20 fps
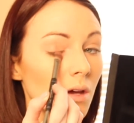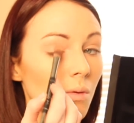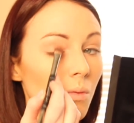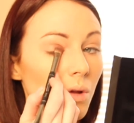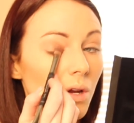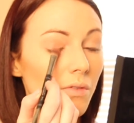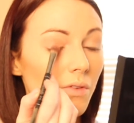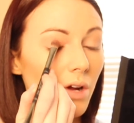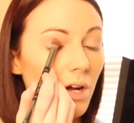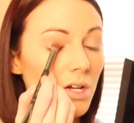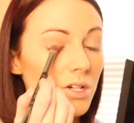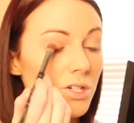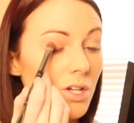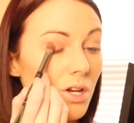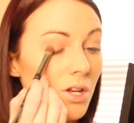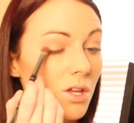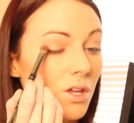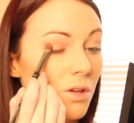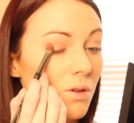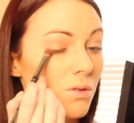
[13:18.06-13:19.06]
Whatever
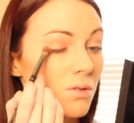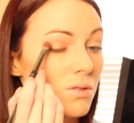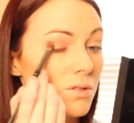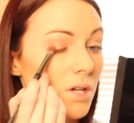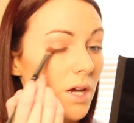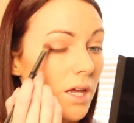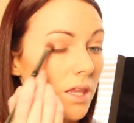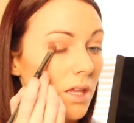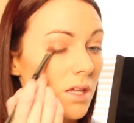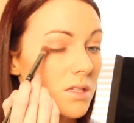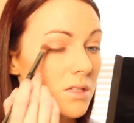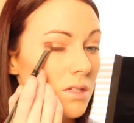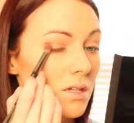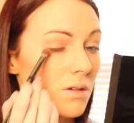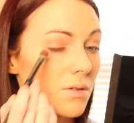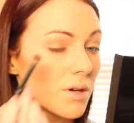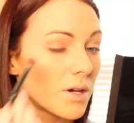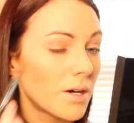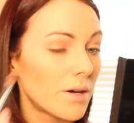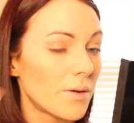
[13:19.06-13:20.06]
eyeshadow you use, I like
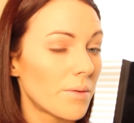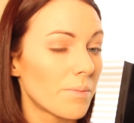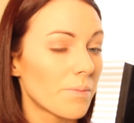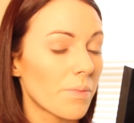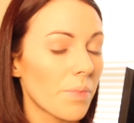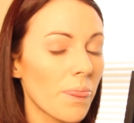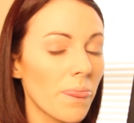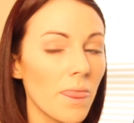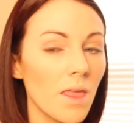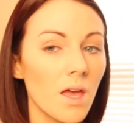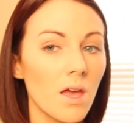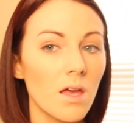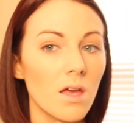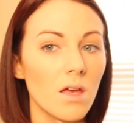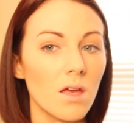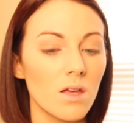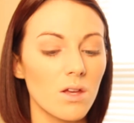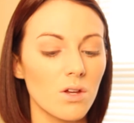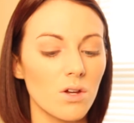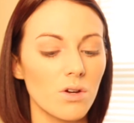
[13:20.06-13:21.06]
to
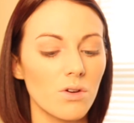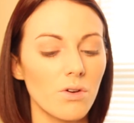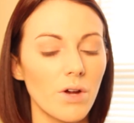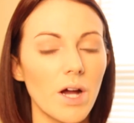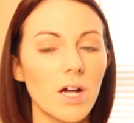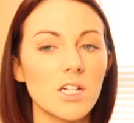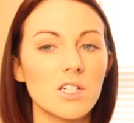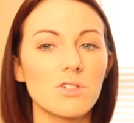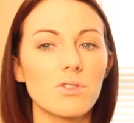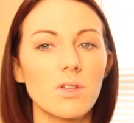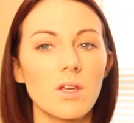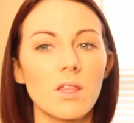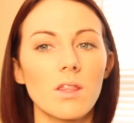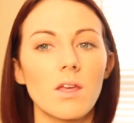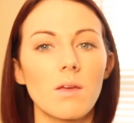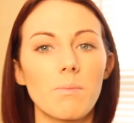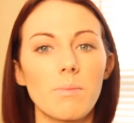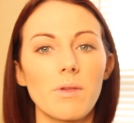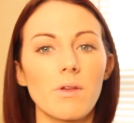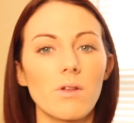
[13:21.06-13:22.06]
gradually
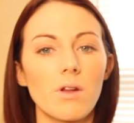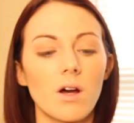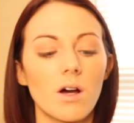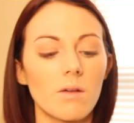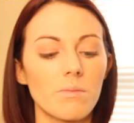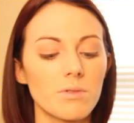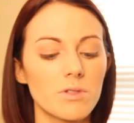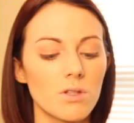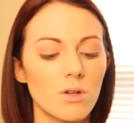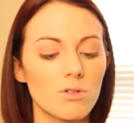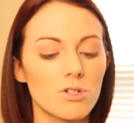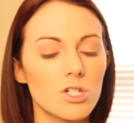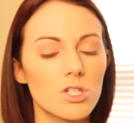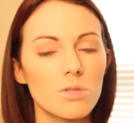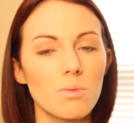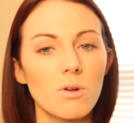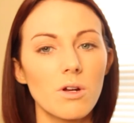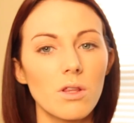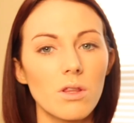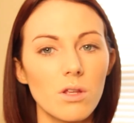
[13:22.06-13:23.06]
like build up. So
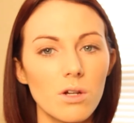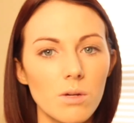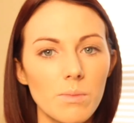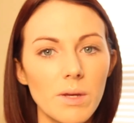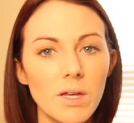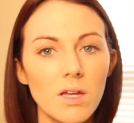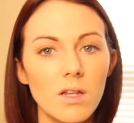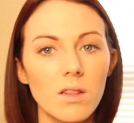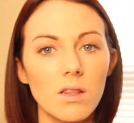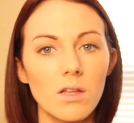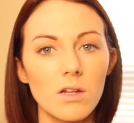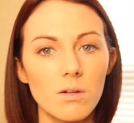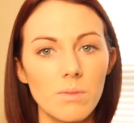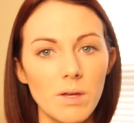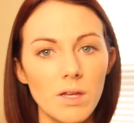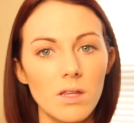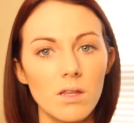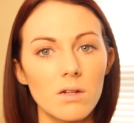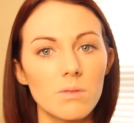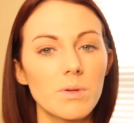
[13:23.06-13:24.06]
just put a little bit.
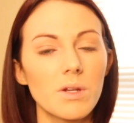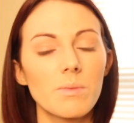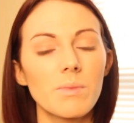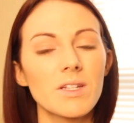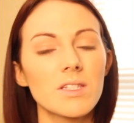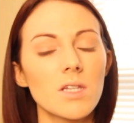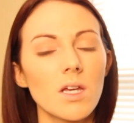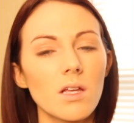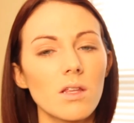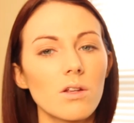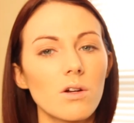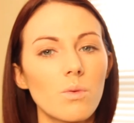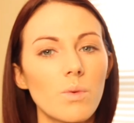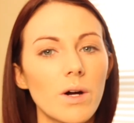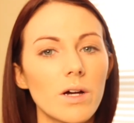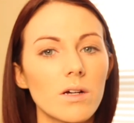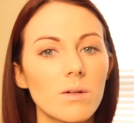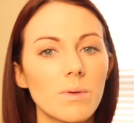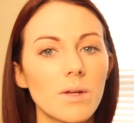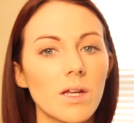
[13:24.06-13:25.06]
It might take a little
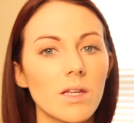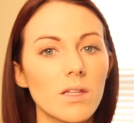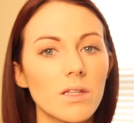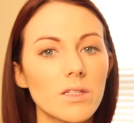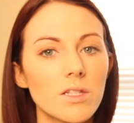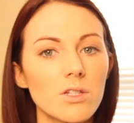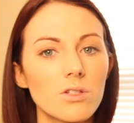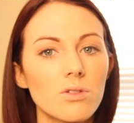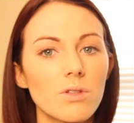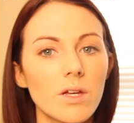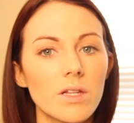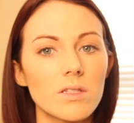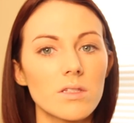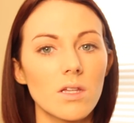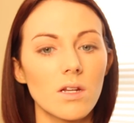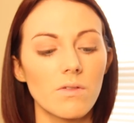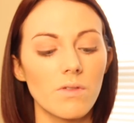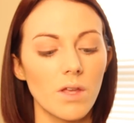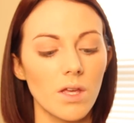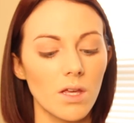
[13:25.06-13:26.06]
while, but I like to do that
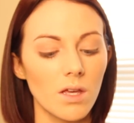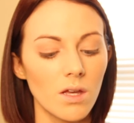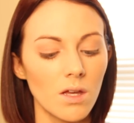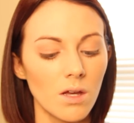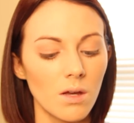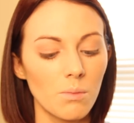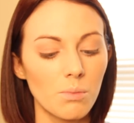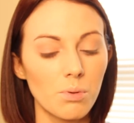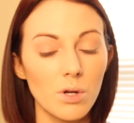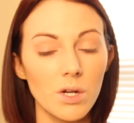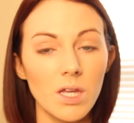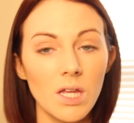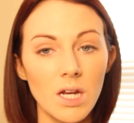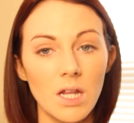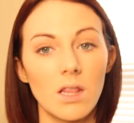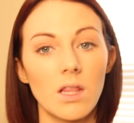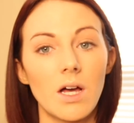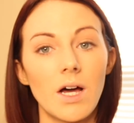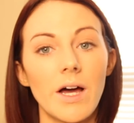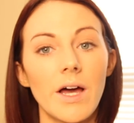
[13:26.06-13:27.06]
instead of like putting in
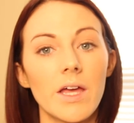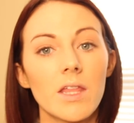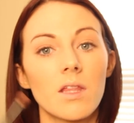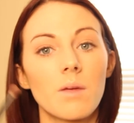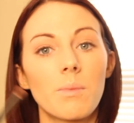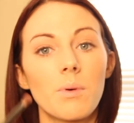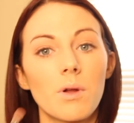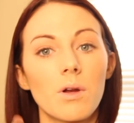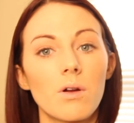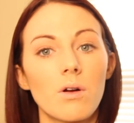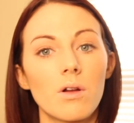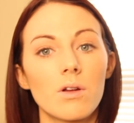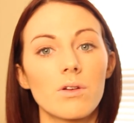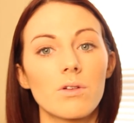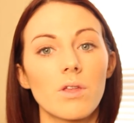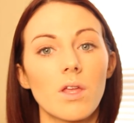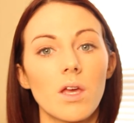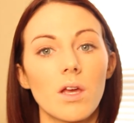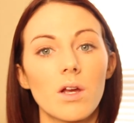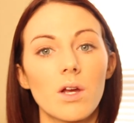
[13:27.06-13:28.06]
a lot and then put it on,
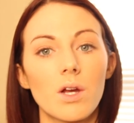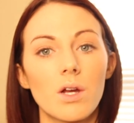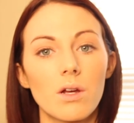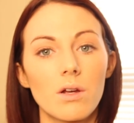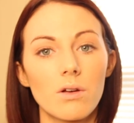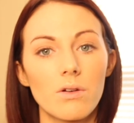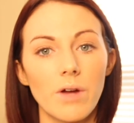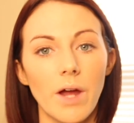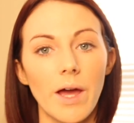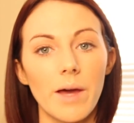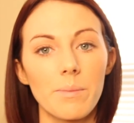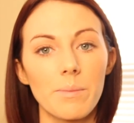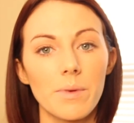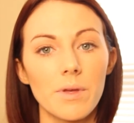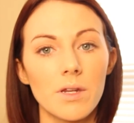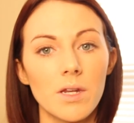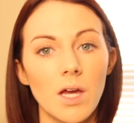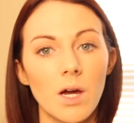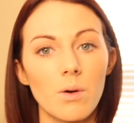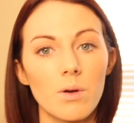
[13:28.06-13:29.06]
you're like, crap.
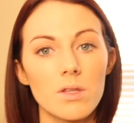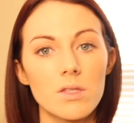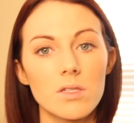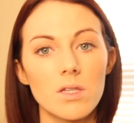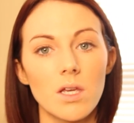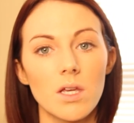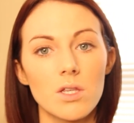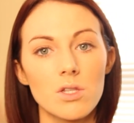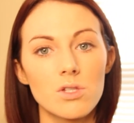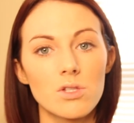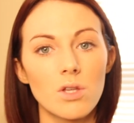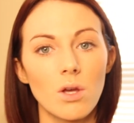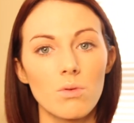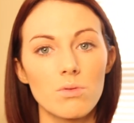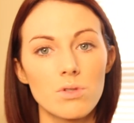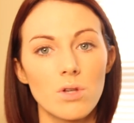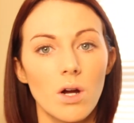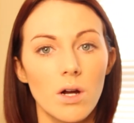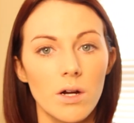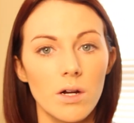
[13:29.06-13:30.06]
Now it's like so
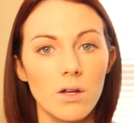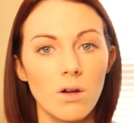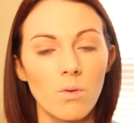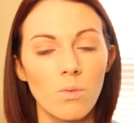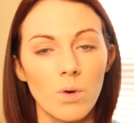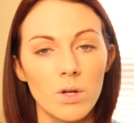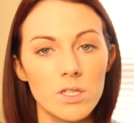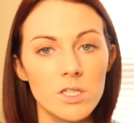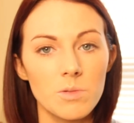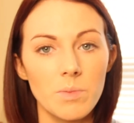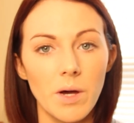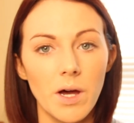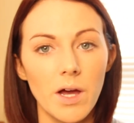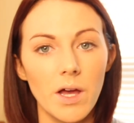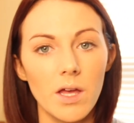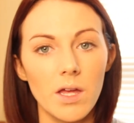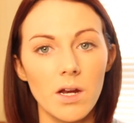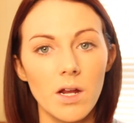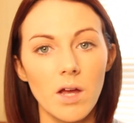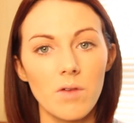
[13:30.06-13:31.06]
dark on one
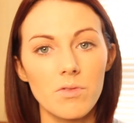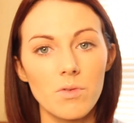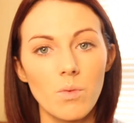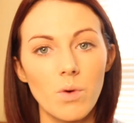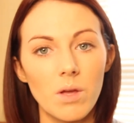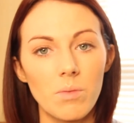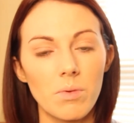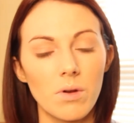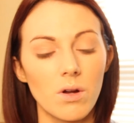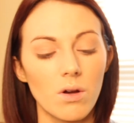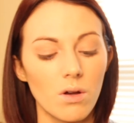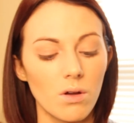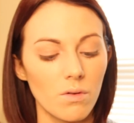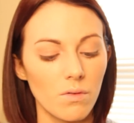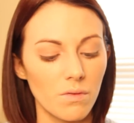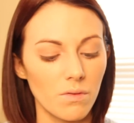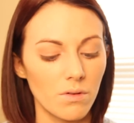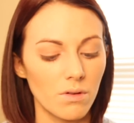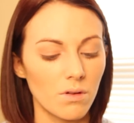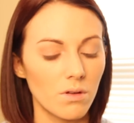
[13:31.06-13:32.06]
spot and I have to wipe it
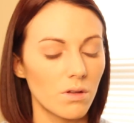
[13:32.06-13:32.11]
off.